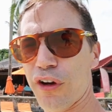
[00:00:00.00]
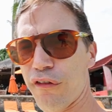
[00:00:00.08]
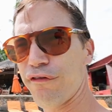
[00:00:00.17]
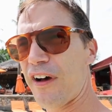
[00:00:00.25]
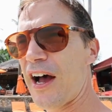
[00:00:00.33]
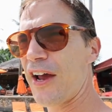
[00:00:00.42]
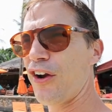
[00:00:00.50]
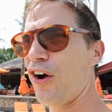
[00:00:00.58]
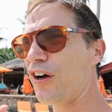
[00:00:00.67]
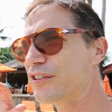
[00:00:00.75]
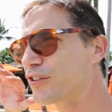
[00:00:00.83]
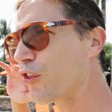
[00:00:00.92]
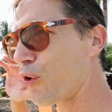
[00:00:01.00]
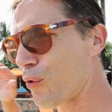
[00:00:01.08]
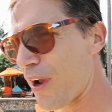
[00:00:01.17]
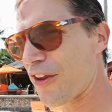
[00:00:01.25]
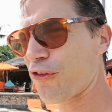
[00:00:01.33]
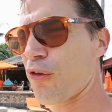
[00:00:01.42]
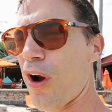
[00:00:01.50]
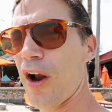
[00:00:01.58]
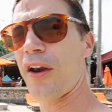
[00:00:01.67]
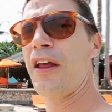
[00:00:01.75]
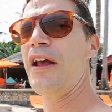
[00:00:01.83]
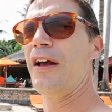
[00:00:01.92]
you can find. Also the
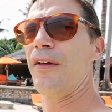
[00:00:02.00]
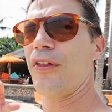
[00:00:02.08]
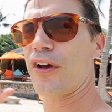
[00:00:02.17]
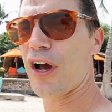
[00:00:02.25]
restaurant, the